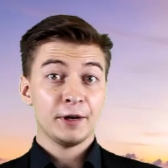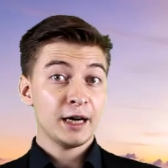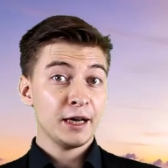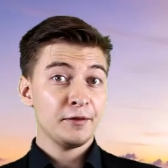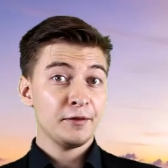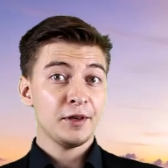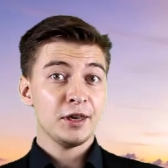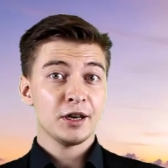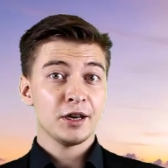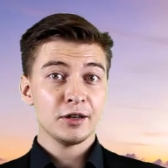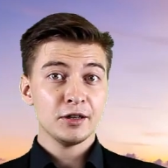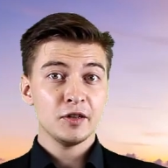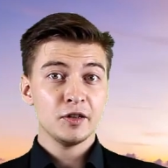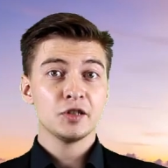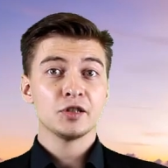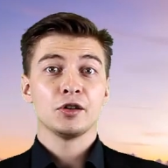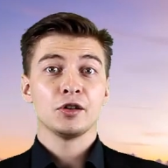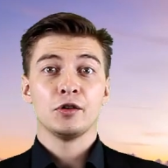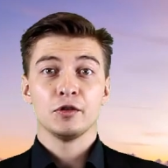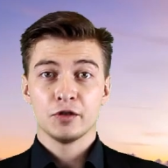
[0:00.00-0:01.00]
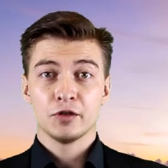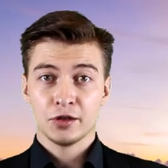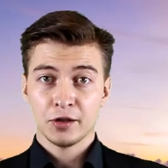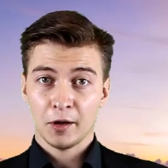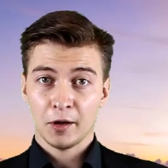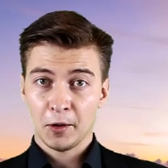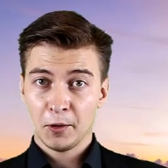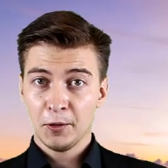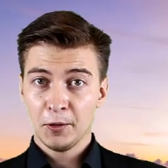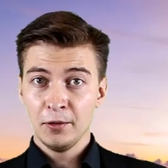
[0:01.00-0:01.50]
five years or
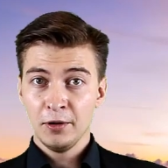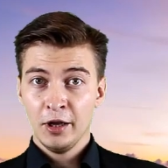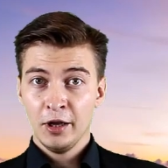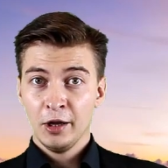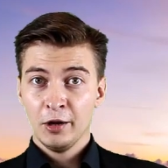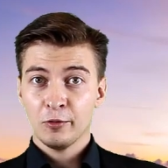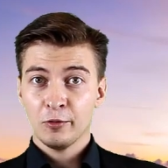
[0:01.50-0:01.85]
so